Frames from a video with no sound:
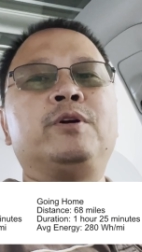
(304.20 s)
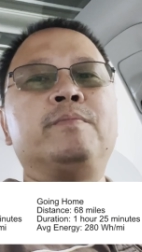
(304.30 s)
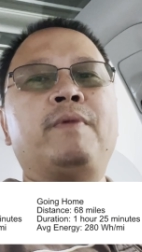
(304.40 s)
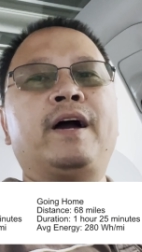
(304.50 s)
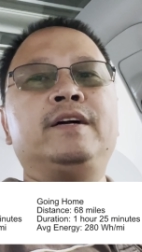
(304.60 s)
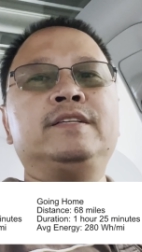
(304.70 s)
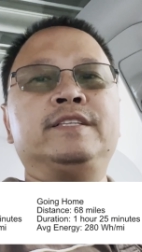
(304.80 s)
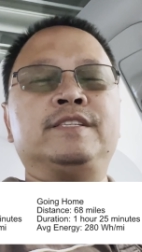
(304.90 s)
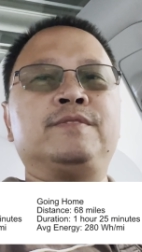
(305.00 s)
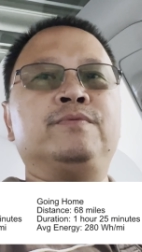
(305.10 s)
mile
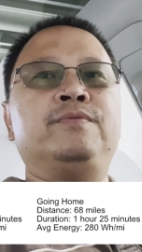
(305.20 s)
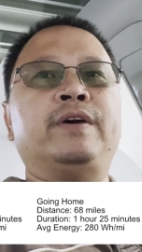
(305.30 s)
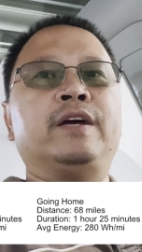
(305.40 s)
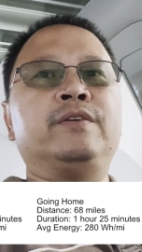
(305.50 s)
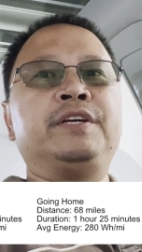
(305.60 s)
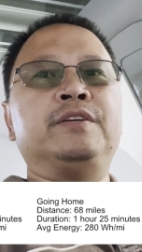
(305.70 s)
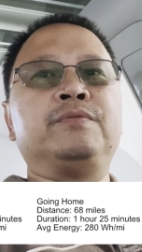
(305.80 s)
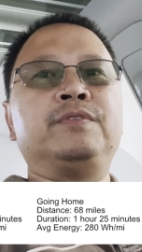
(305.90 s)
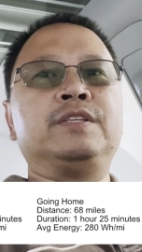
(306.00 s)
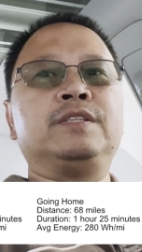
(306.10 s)
is very
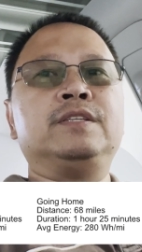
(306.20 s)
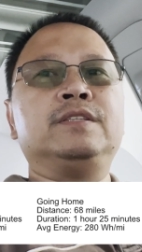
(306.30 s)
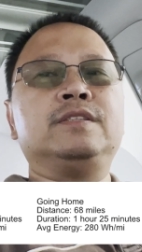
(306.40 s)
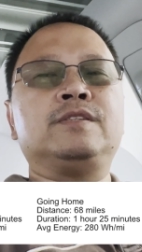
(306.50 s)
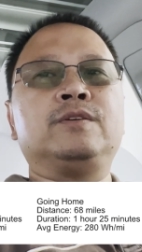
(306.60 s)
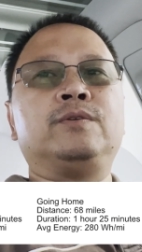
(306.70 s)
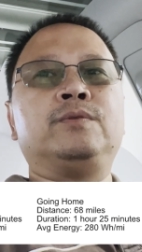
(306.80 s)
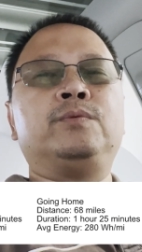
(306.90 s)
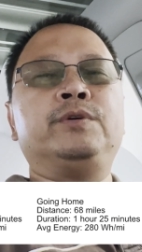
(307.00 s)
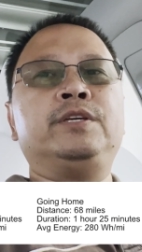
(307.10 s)
efficient, so
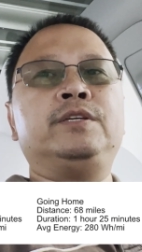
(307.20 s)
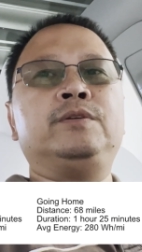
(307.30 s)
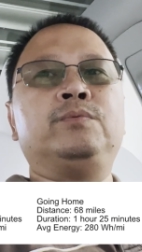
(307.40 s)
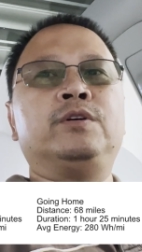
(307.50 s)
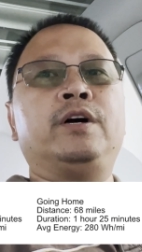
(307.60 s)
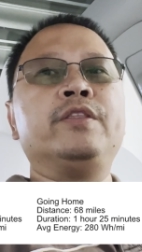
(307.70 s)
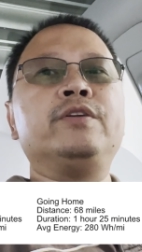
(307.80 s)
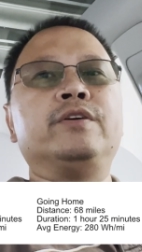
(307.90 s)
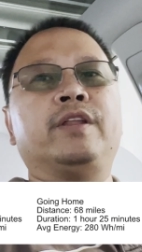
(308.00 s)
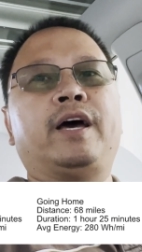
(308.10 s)
we were
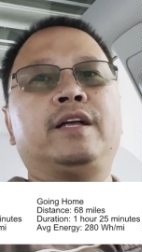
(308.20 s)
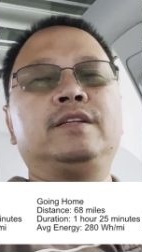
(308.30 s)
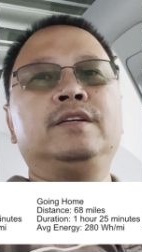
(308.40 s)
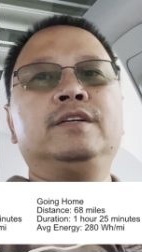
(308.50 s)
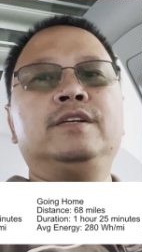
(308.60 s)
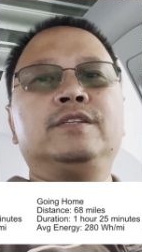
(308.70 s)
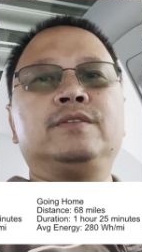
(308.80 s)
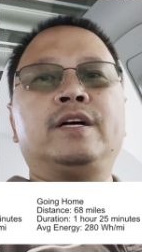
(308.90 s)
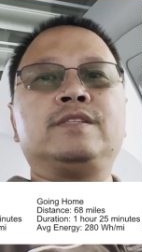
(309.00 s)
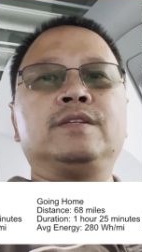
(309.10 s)
under that, so
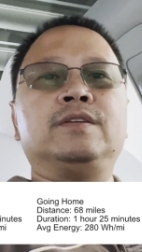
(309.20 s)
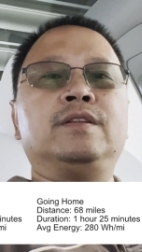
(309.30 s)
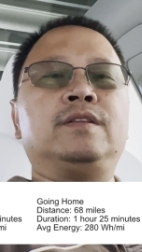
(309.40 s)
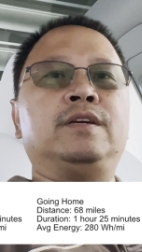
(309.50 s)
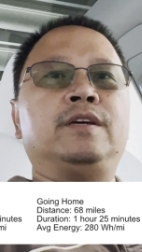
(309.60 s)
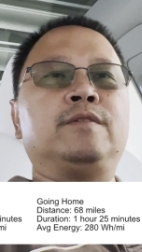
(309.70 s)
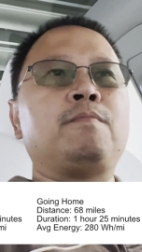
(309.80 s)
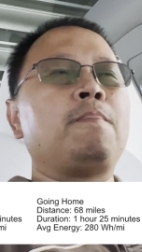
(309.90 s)
that's a good thing.